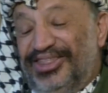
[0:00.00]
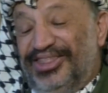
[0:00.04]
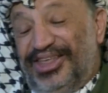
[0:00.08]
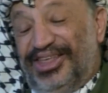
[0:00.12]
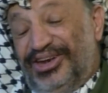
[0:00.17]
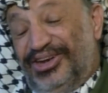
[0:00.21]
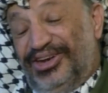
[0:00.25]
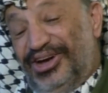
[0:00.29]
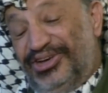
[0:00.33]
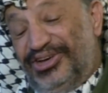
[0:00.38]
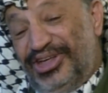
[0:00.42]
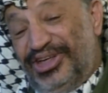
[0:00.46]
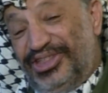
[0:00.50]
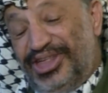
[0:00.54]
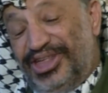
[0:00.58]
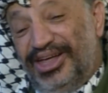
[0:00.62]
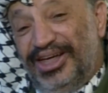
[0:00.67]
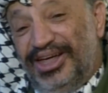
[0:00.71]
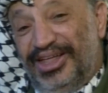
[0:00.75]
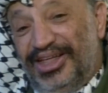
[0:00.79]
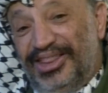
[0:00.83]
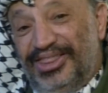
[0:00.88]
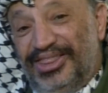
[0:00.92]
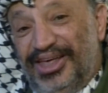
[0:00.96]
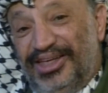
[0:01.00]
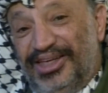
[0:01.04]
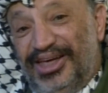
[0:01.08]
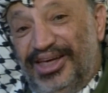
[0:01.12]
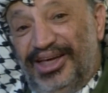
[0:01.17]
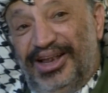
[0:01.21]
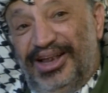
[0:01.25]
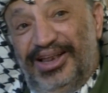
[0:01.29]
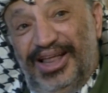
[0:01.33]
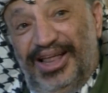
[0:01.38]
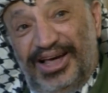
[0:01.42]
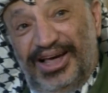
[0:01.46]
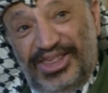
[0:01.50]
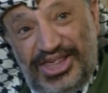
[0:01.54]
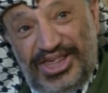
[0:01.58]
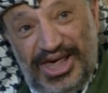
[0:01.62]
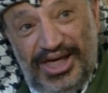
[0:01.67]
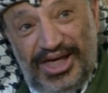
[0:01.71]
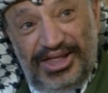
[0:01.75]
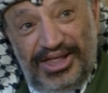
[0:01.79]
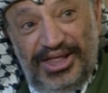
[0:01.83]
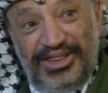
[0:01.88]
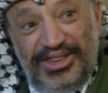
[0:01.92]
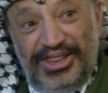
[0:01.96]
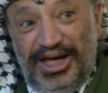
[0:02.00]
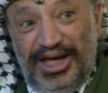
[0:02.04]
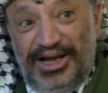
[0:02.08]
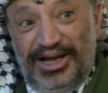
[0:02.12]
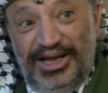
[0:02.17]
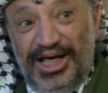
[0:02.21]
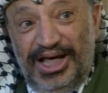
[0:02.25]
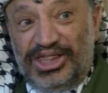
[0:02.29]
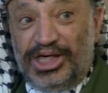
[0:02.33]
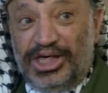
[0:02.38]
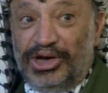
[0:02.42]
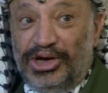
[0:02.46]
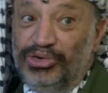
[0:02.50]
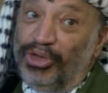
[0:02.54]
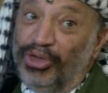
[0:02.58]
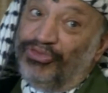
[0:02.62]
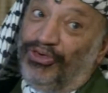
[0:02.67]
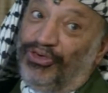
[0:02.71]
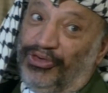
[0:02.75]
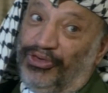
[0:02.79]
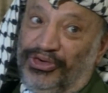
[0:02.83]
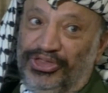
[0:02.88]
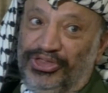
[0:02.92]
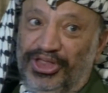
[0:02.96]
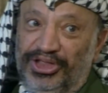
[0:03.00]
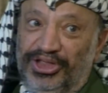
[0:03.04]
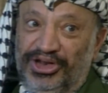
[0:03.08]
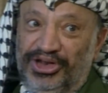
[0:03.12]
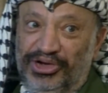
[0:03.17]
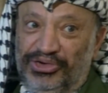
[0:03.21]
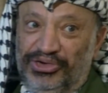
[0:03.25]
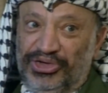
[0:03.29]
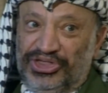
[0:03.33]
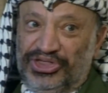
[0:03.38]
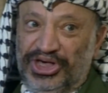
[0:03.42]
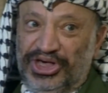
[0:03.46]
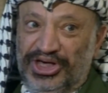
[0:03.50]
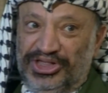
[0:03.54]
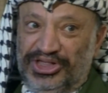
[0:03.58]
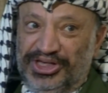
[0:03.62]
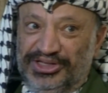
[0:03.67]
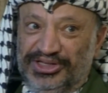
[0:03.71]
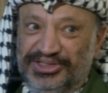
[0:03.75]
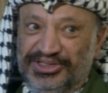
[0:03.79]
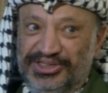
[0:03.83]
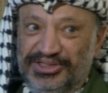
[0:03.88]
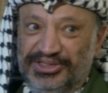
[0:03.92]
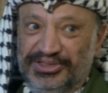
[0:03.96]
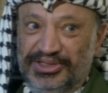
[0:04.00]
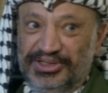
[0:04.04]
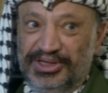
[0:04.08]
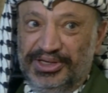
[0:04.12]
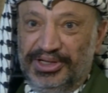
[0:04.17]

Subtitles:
The election, not for the negotiations.